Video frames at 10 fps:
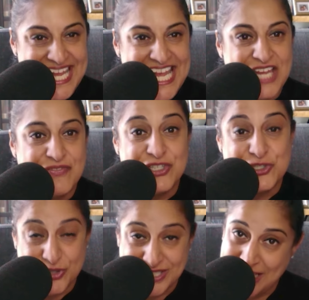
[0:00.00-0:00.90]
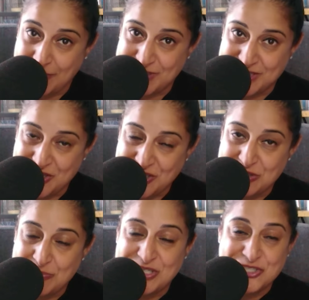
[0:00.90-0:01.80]
If you enjoyed the
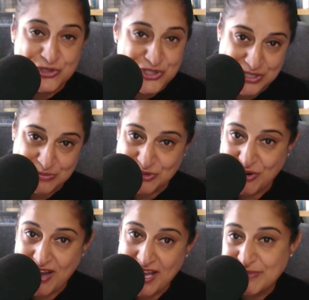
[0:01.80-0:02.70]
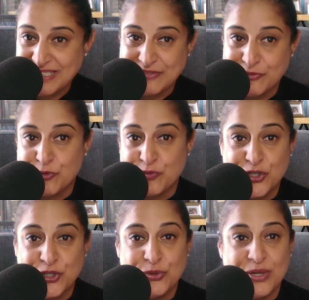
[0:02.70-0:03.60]
episode, be sure to subscribe and leave a
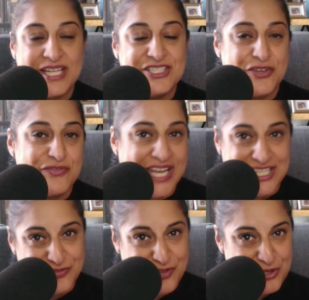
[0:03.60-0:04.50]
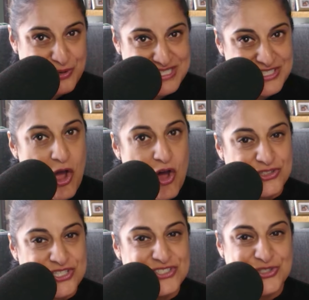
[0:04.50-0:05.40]
review, and don't forget to follow us on
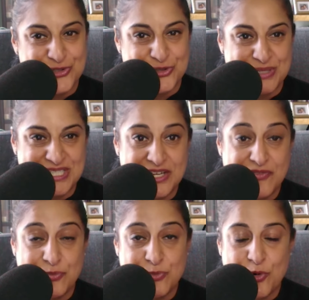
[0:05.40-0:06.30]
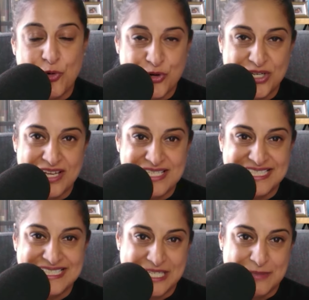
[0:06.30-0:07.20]
social media for more
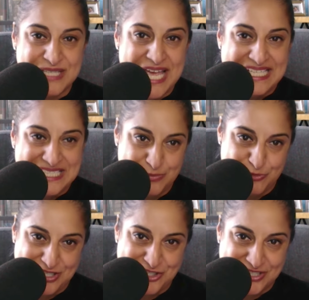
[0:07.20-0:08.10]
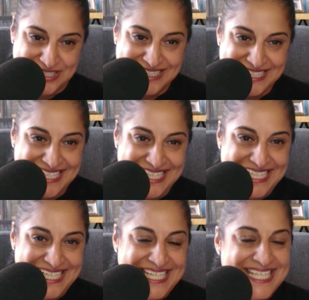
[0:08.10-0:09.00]
organising tips and inspiration.
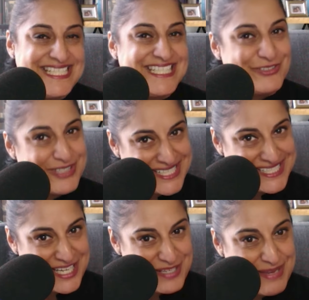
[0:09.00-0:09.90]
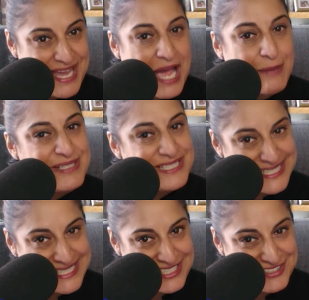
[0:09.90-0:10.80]
Until next time, happy
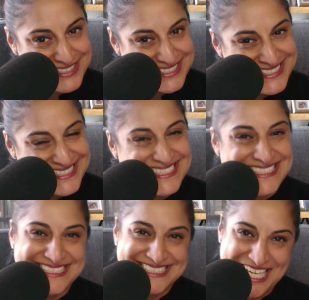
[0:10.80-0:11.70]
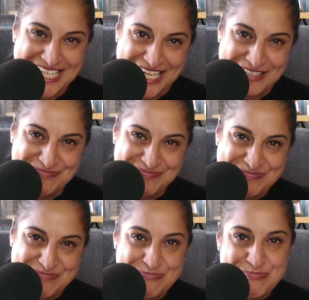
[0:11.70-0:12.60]
decluttering. Take care.
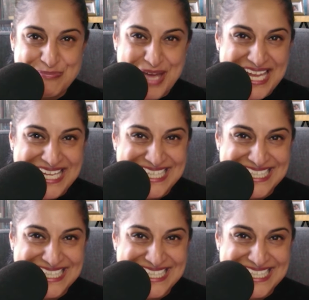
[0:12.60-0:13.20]
Bye.